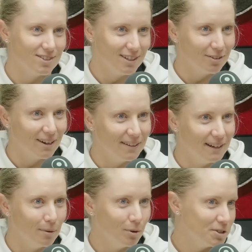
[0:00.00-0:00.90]
are sitting around the
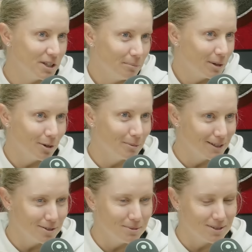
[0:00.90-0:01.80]
net watching him go
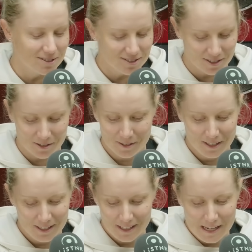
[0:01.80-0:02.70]
about his business. So
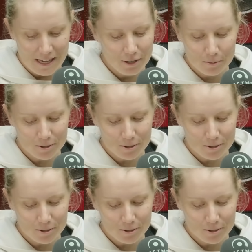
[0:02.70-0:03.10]
any